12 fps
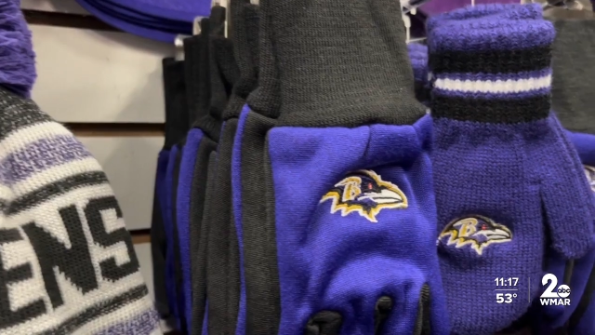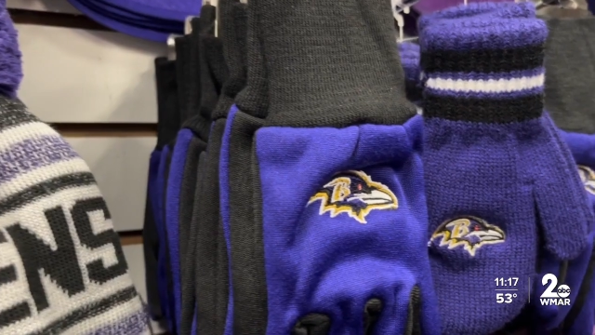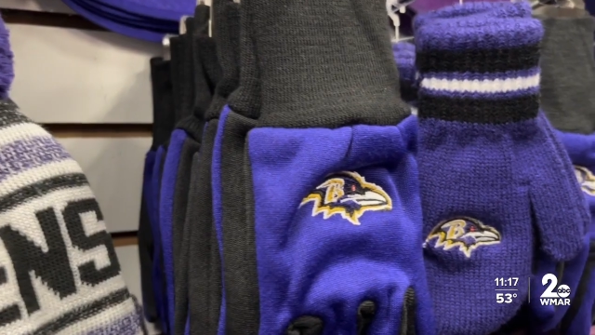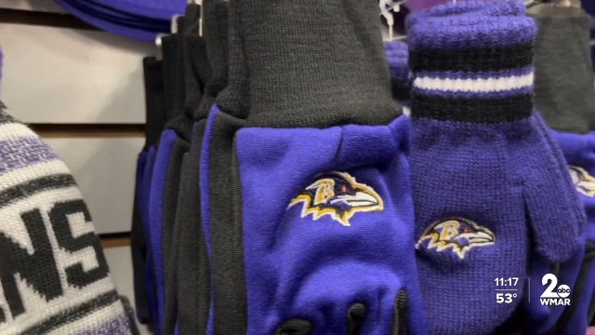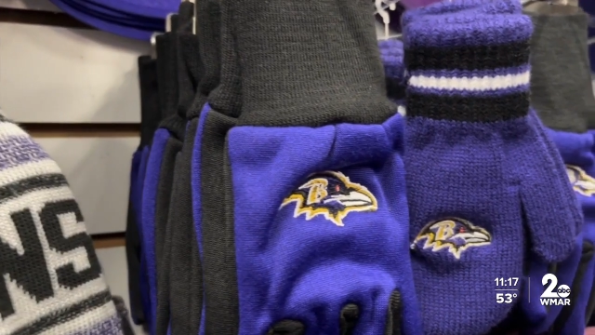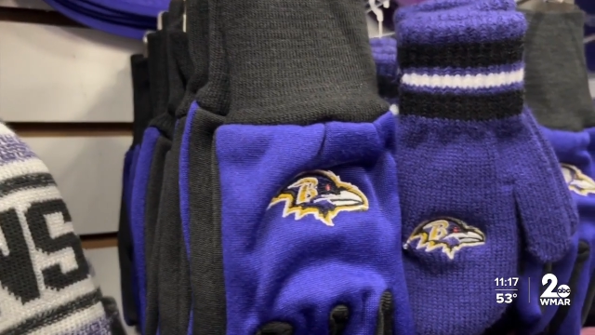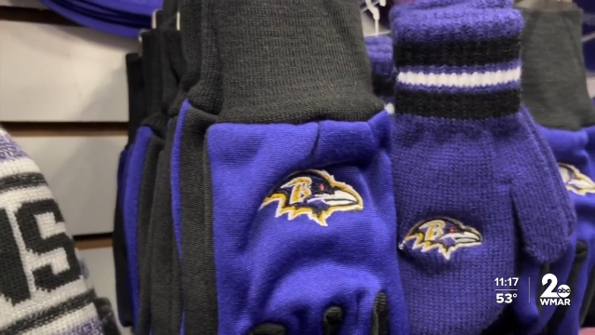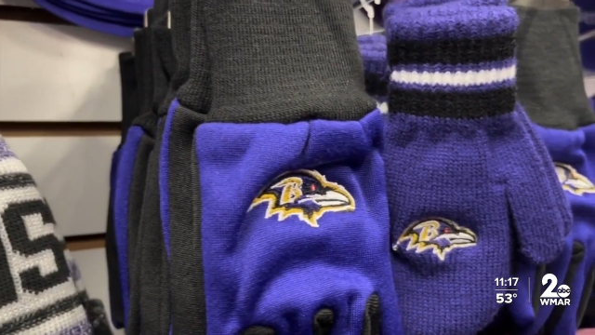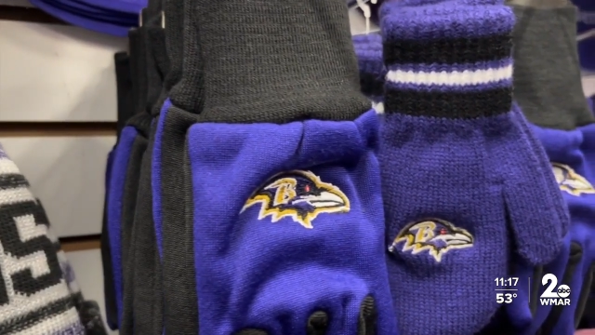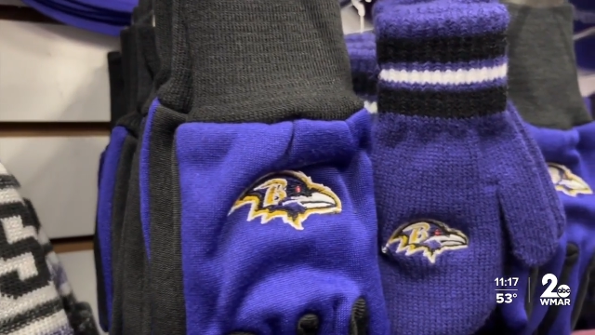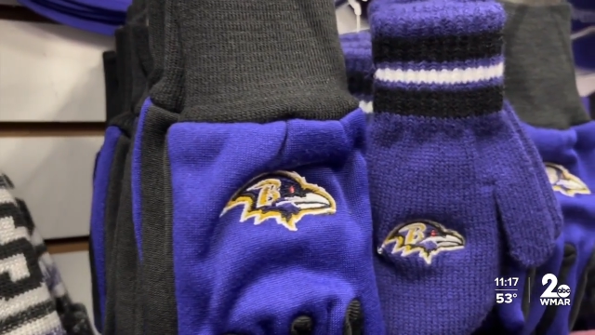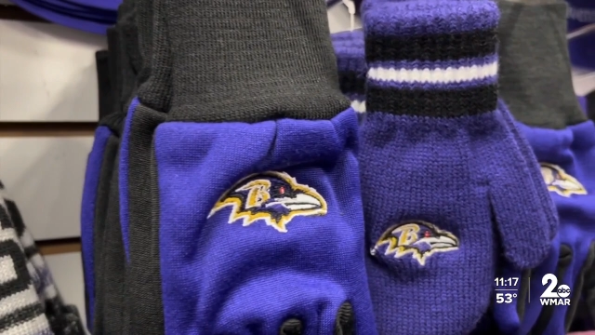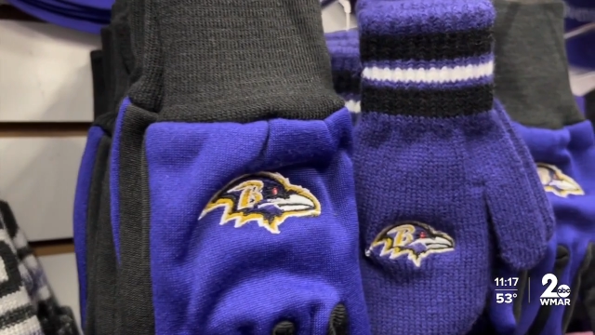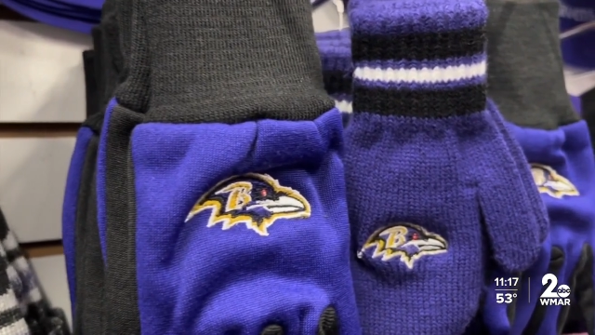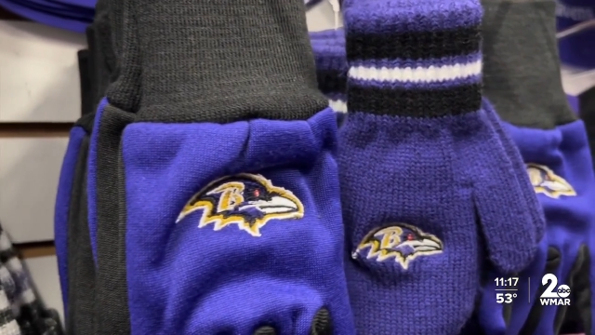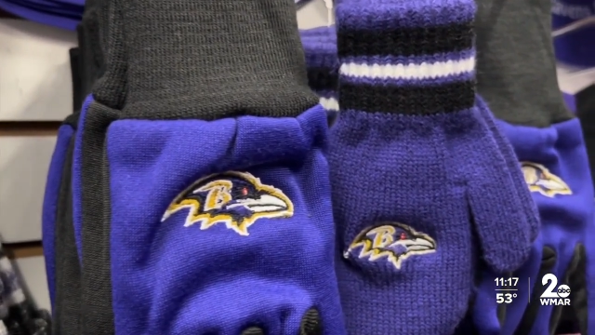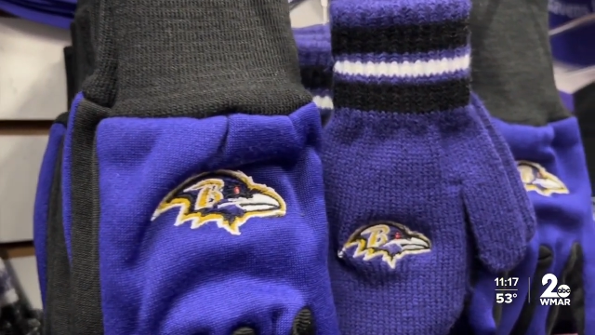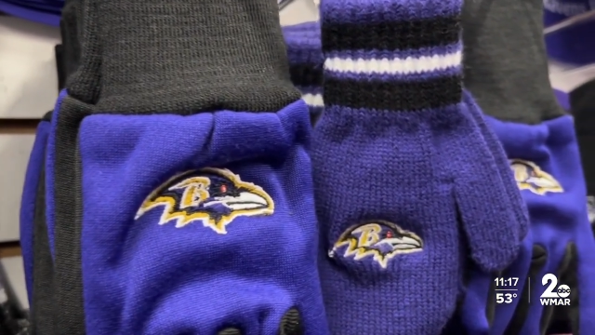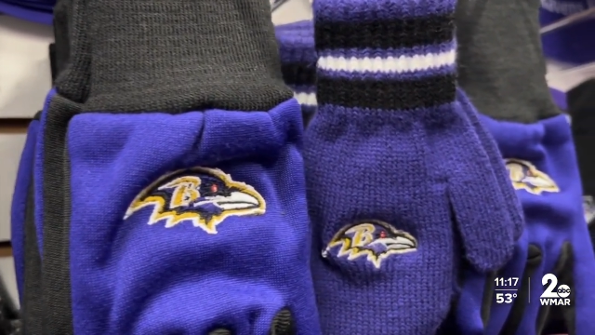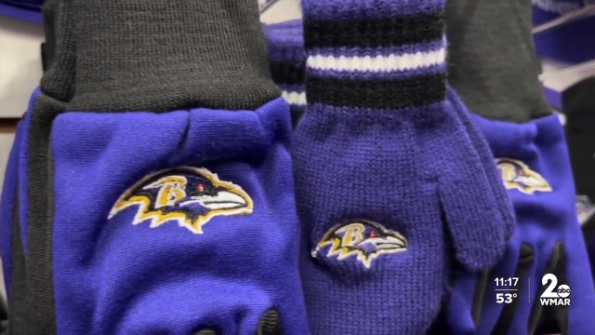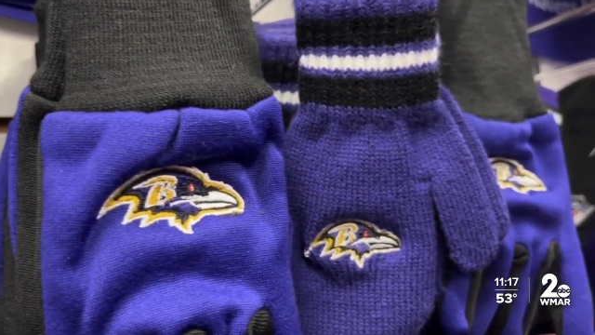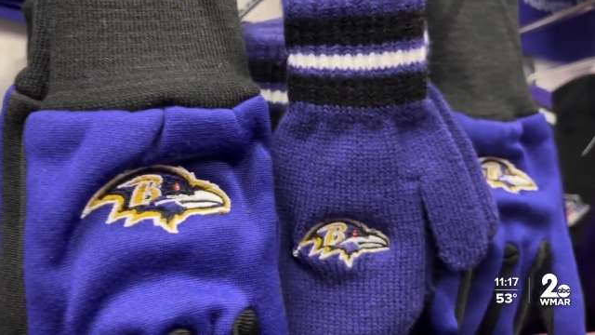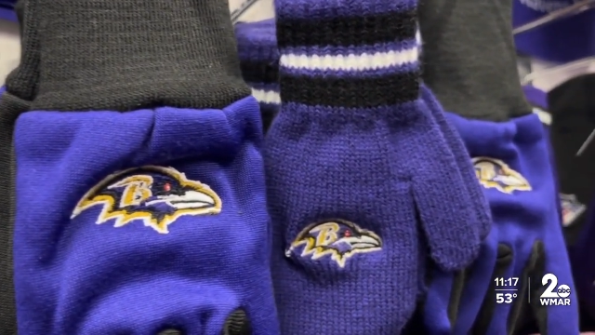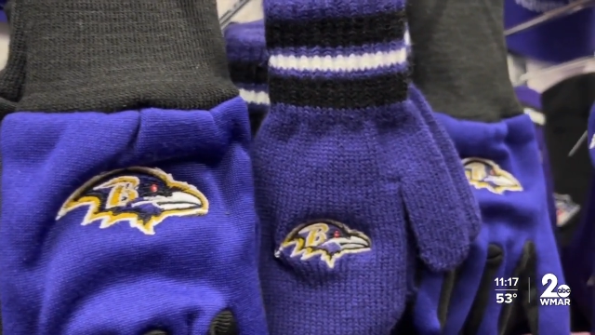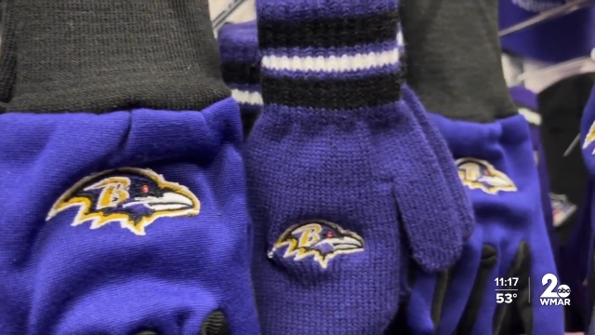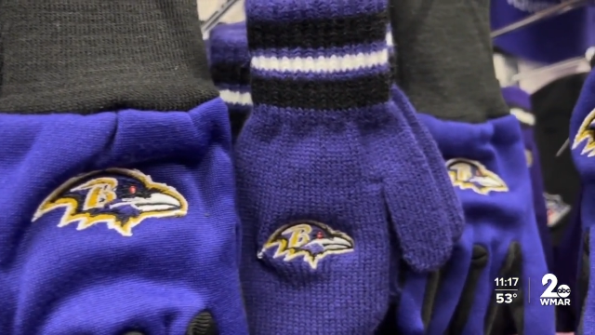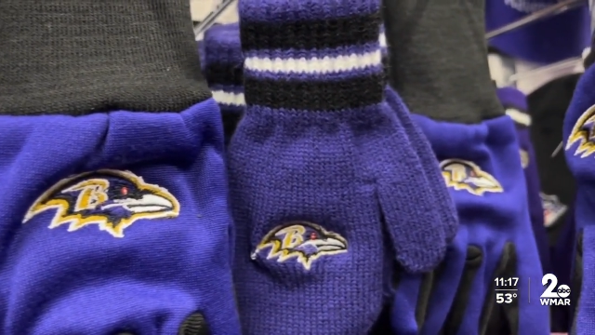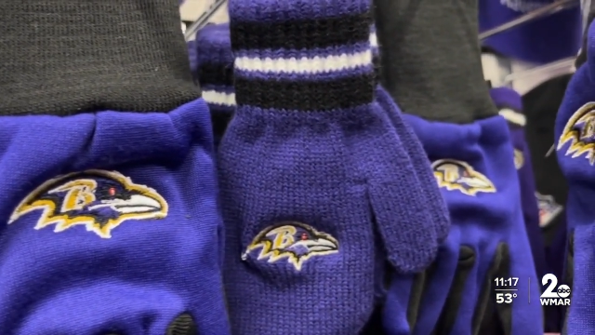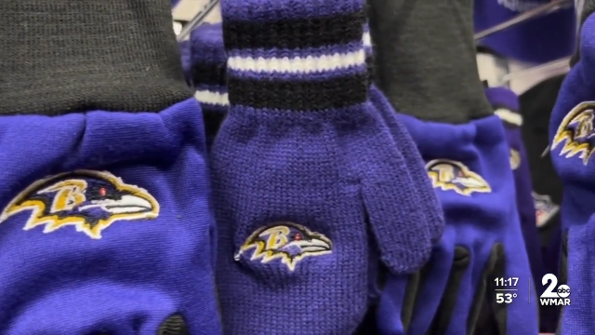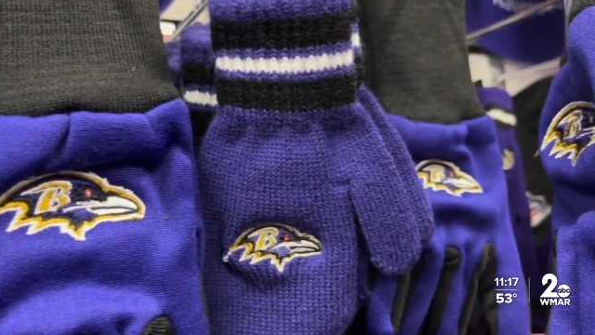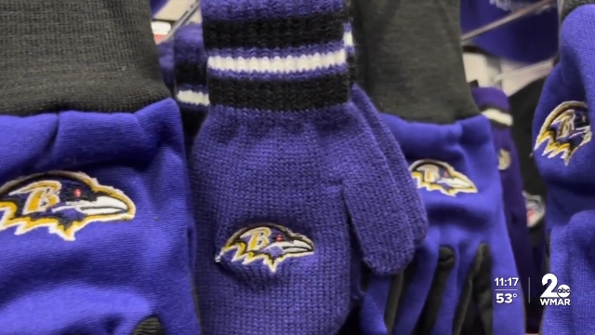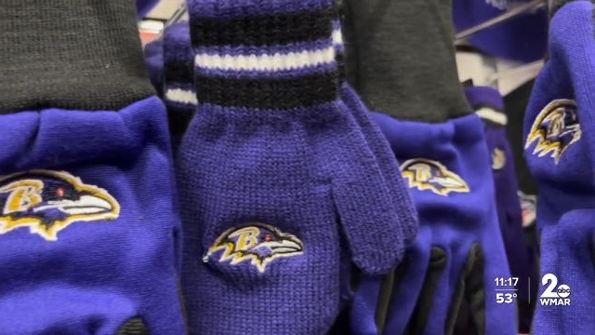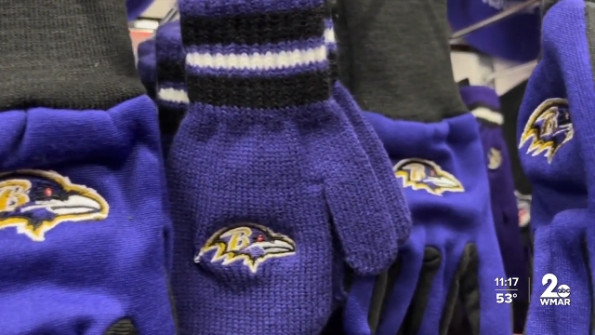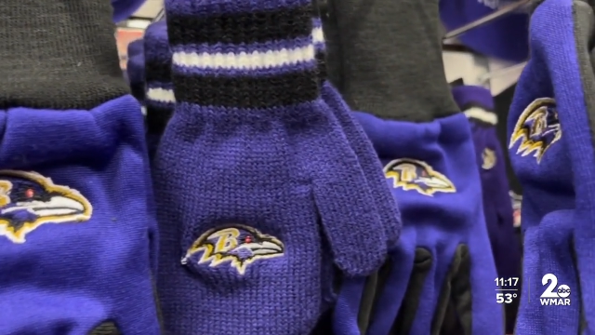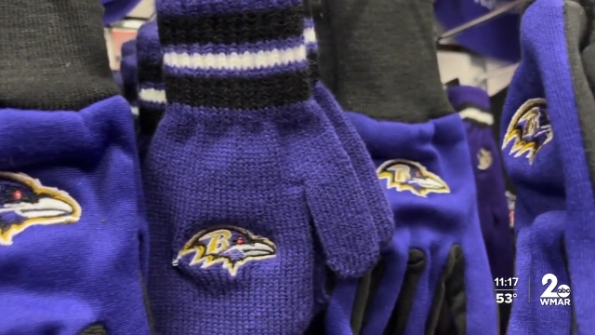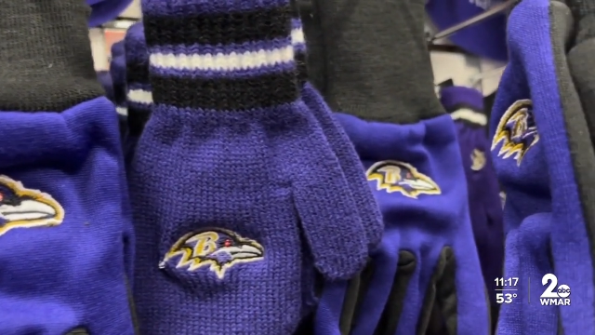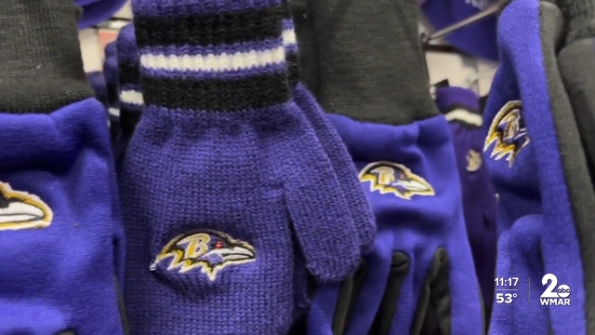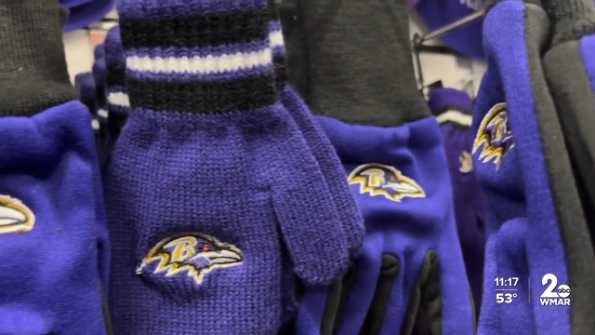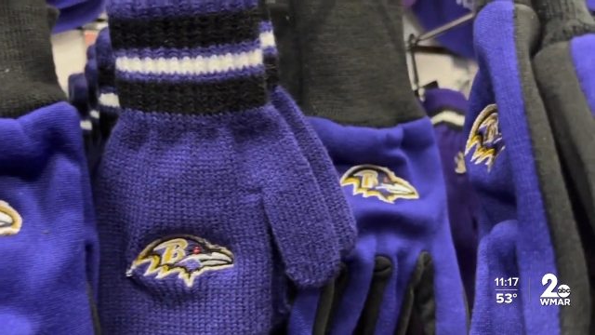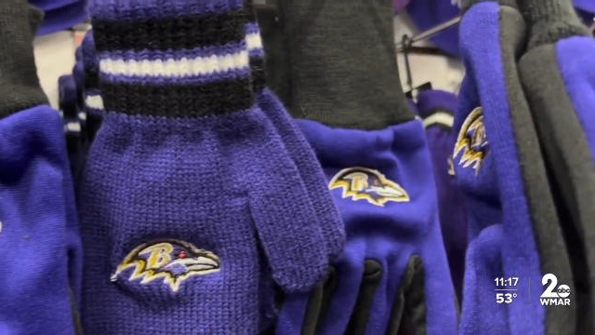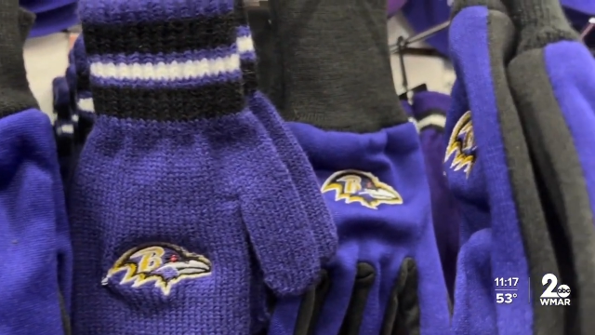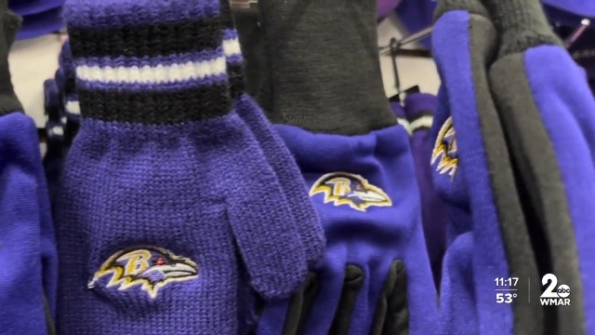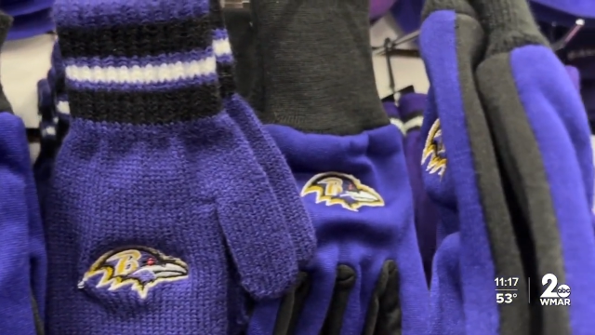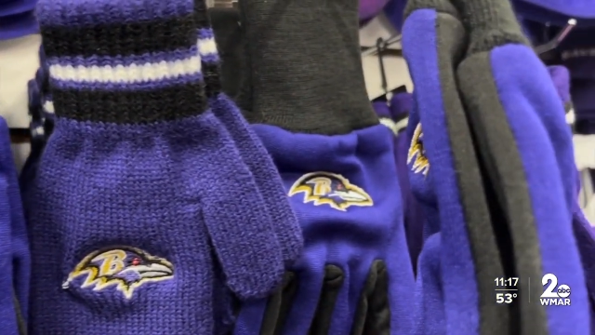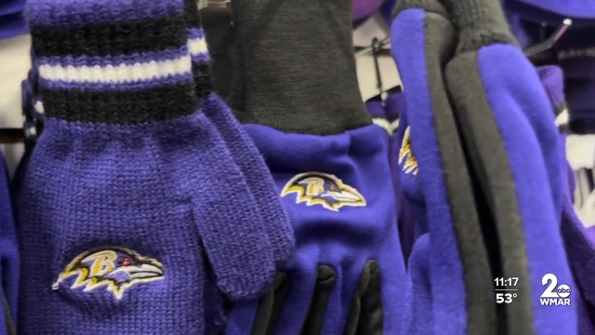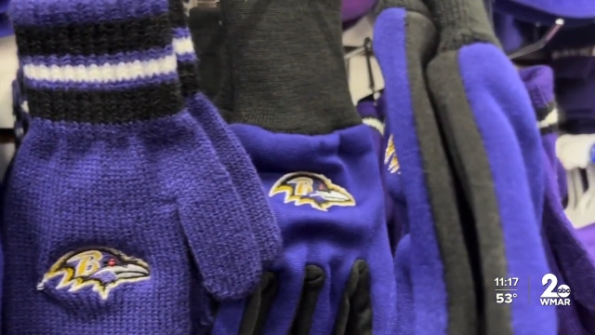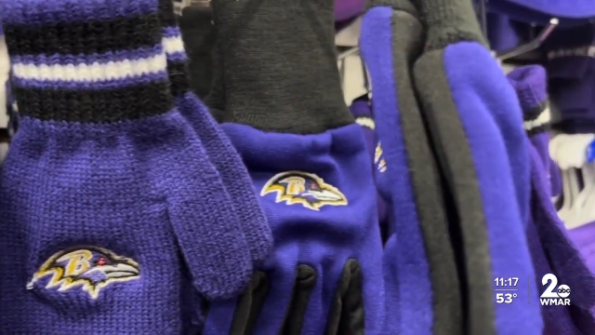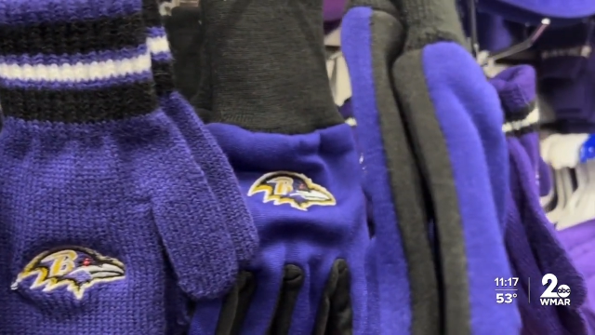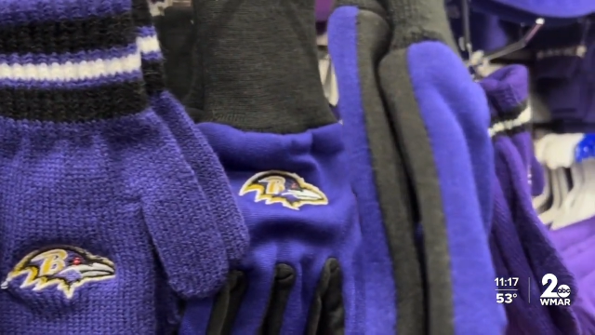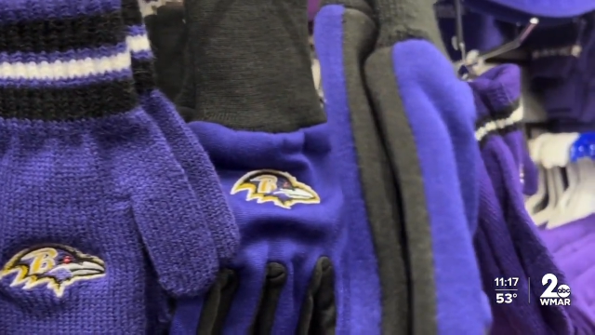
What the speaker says: [unreadable: no face in view]